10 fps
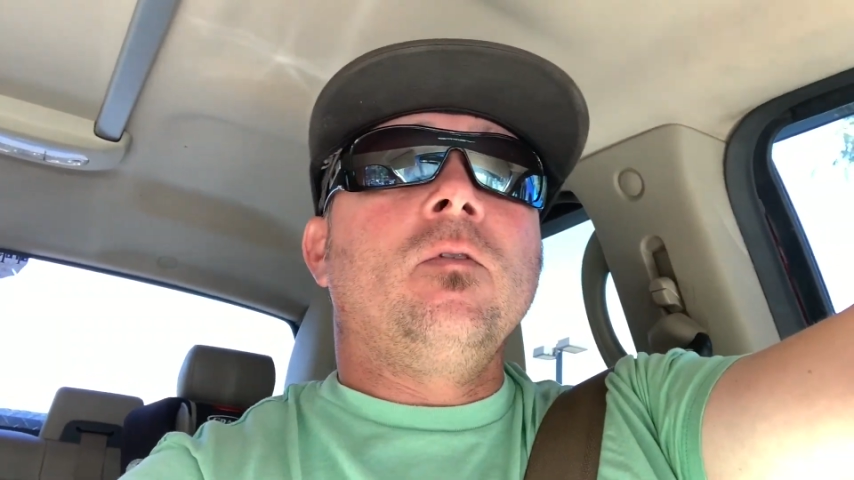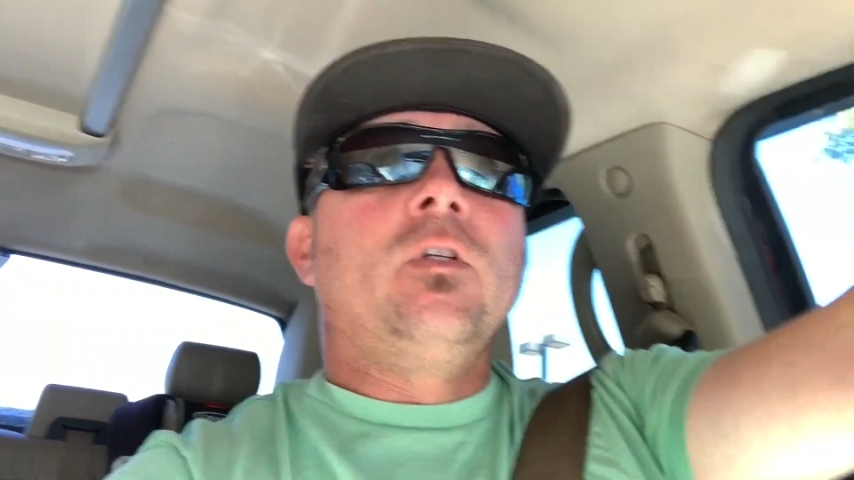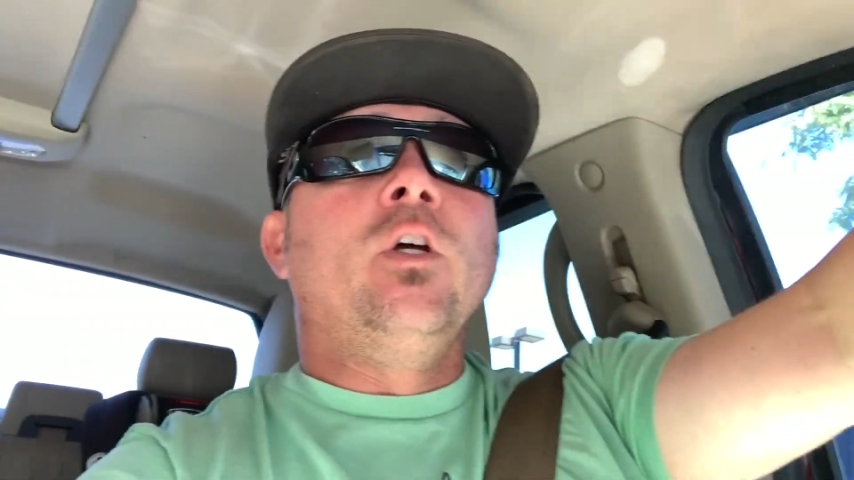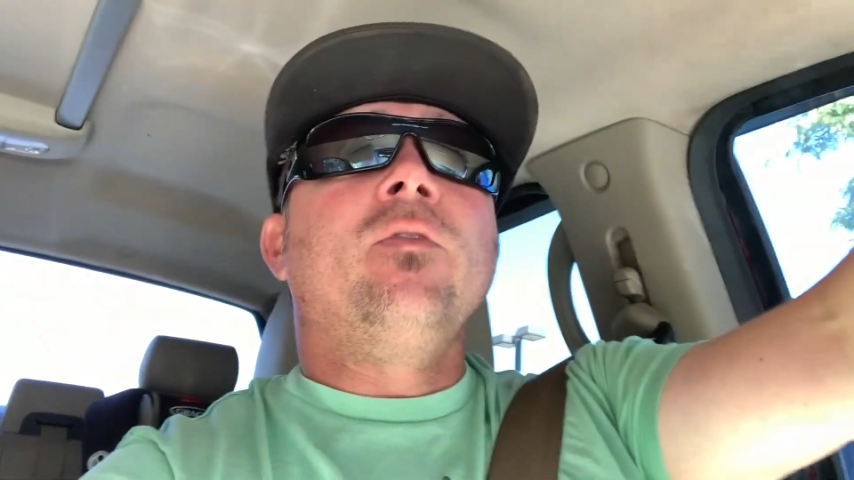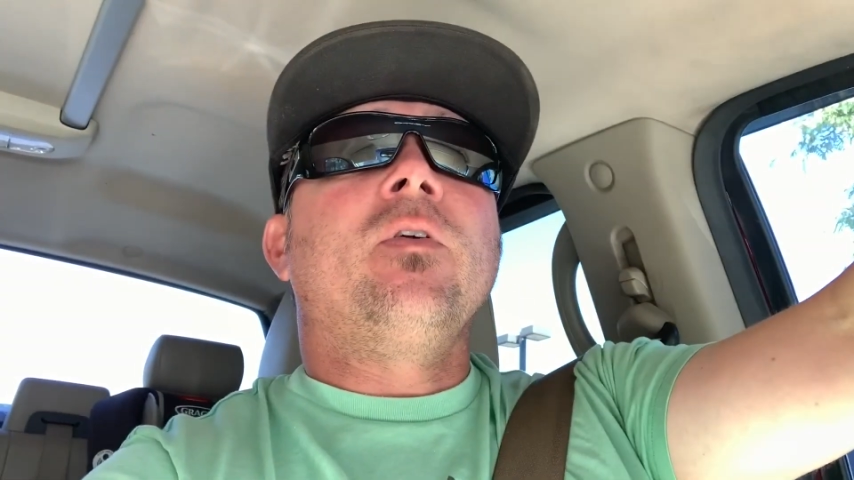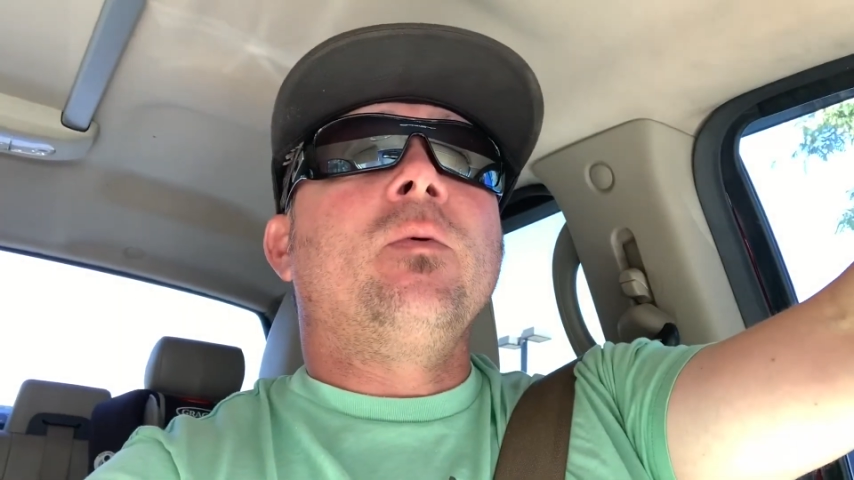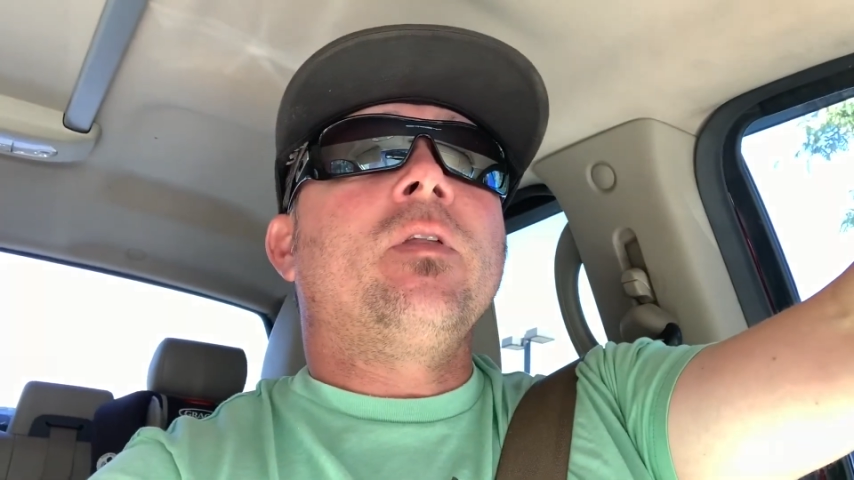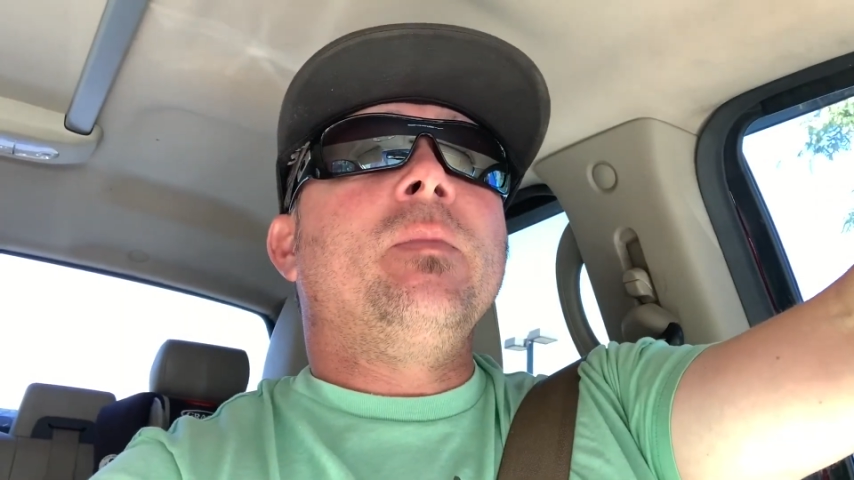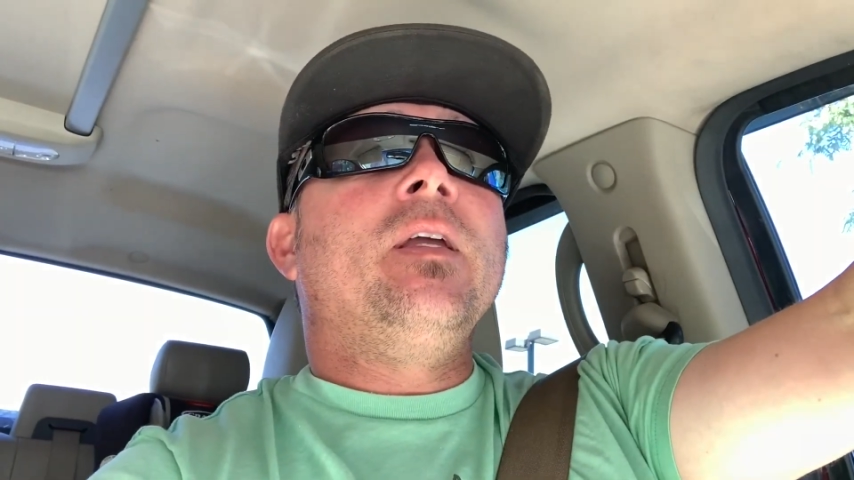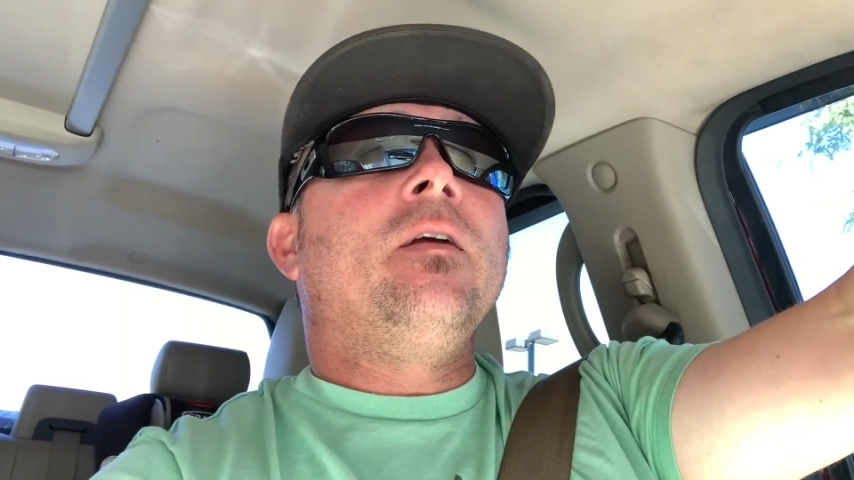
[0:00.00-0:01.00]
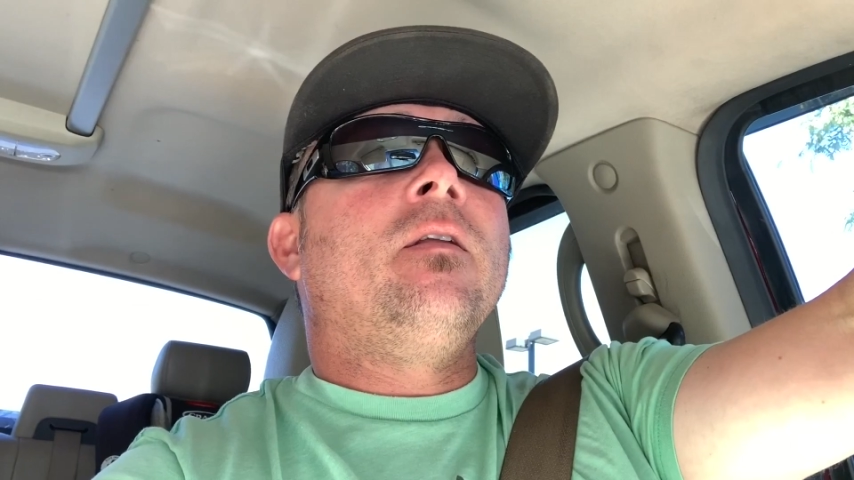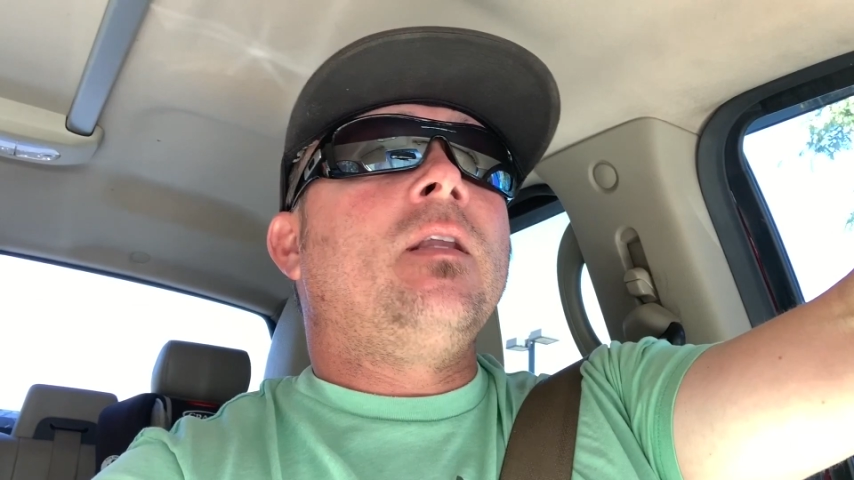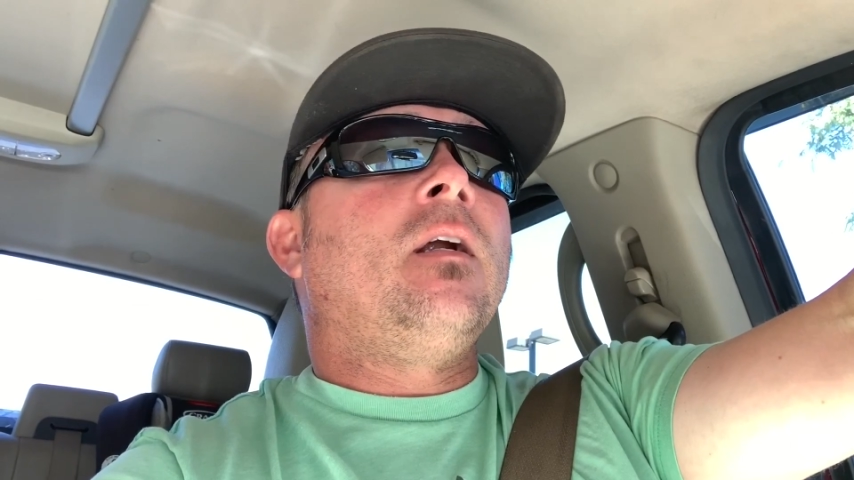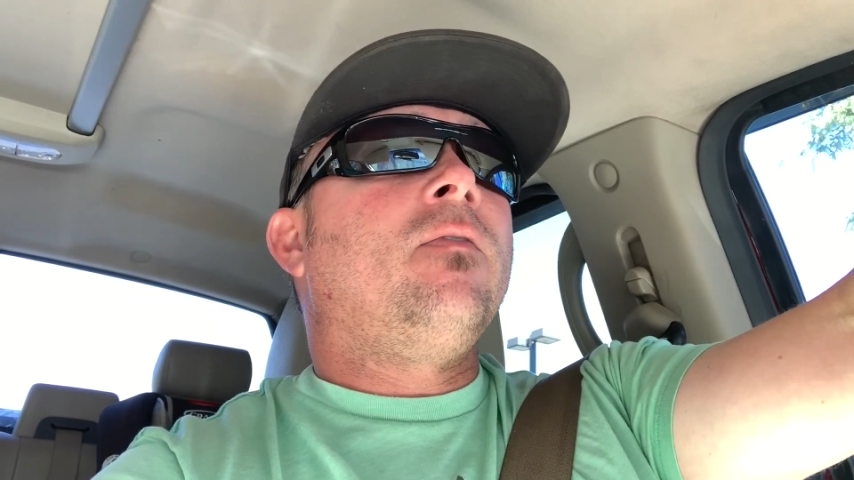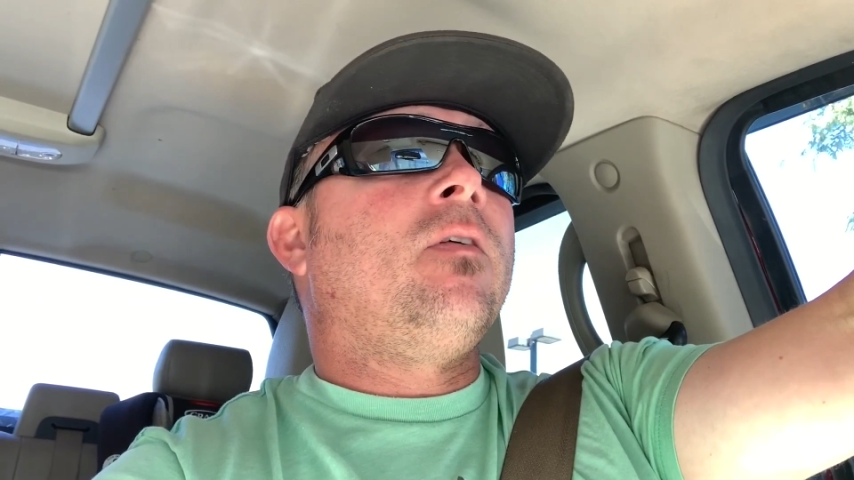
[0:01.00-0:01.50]
goofing with me here and
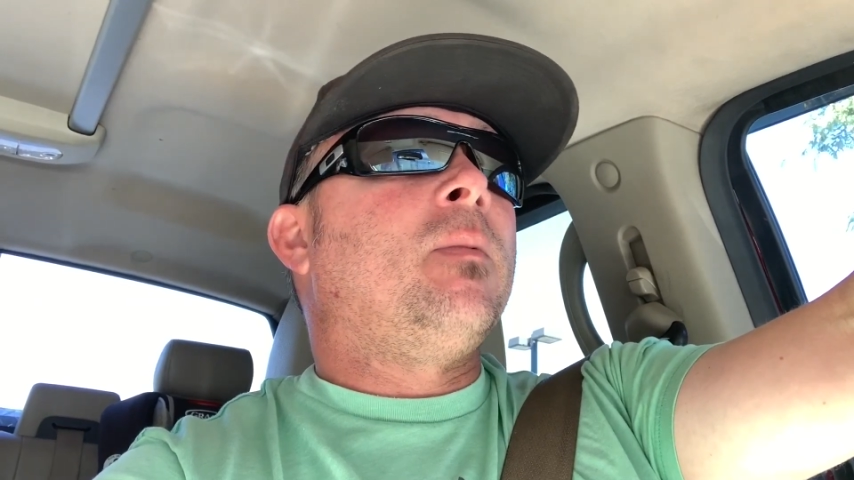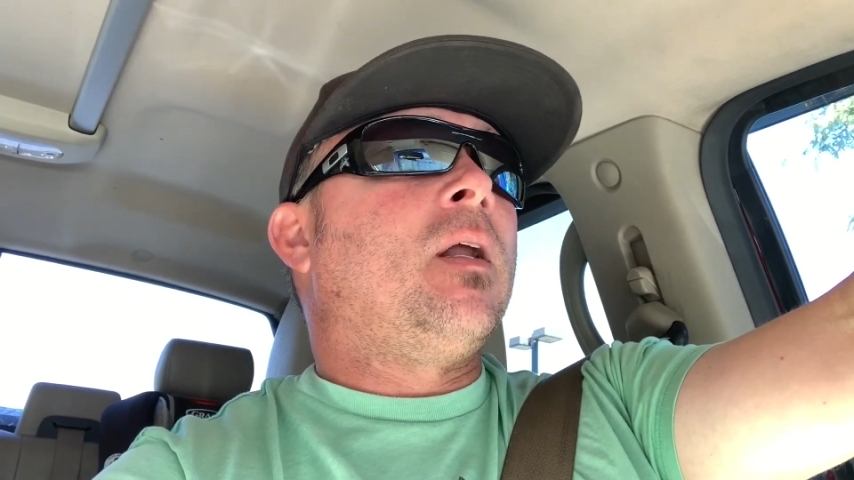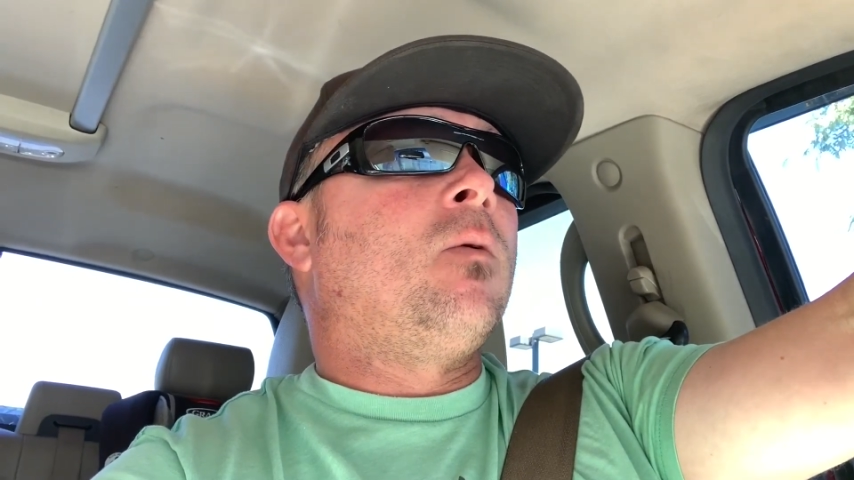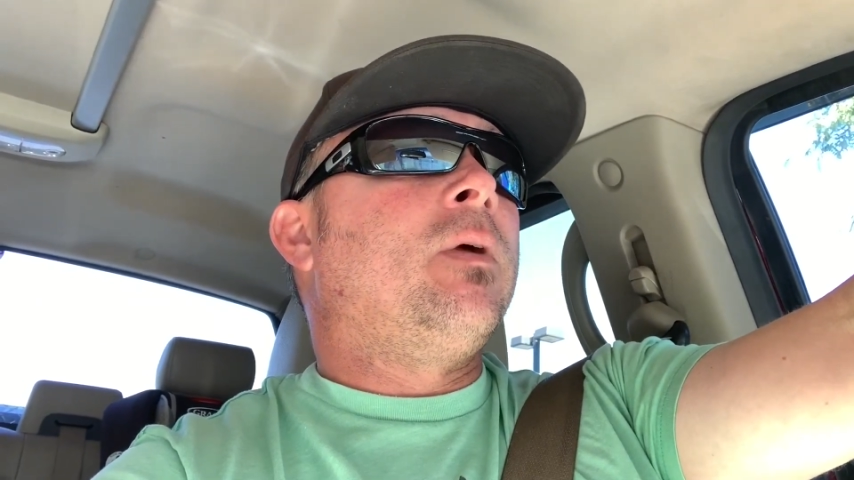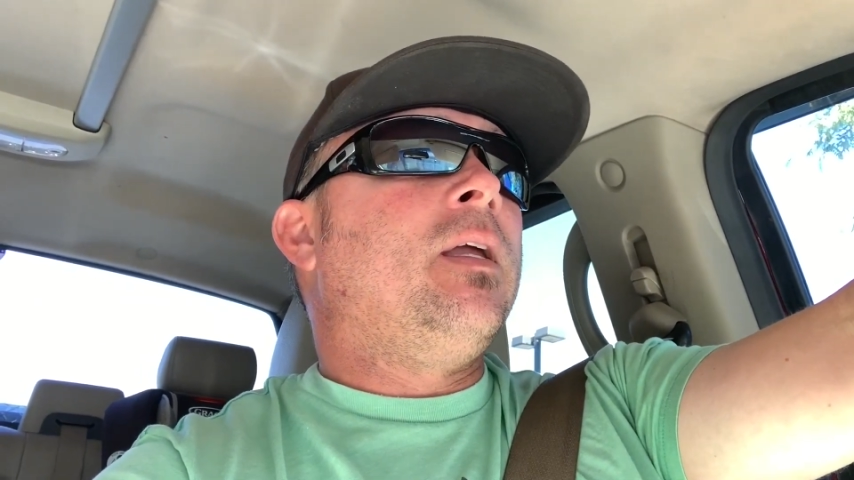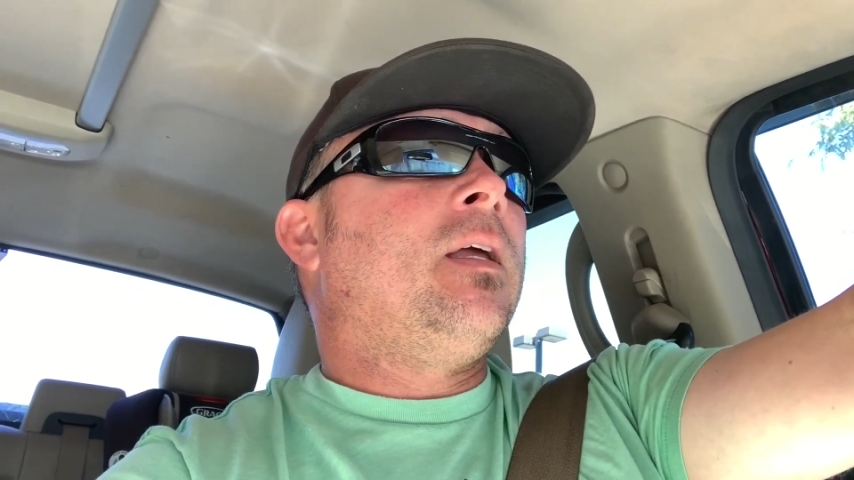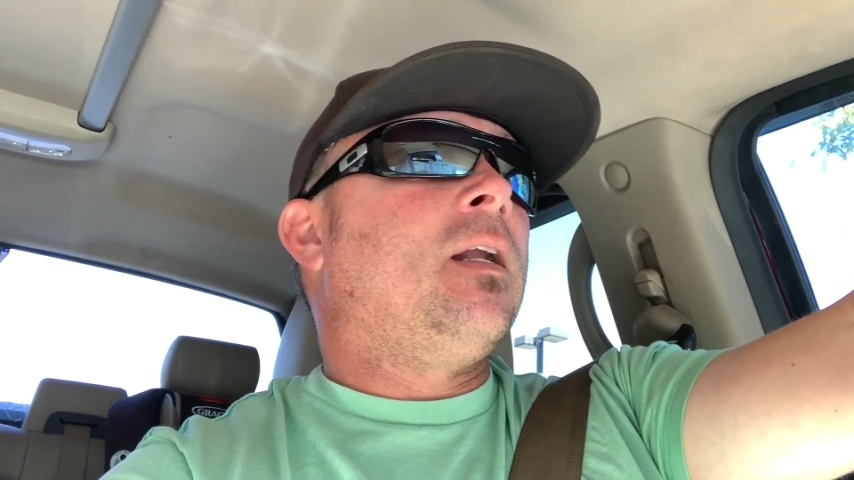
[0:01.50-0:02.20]
there for about a week,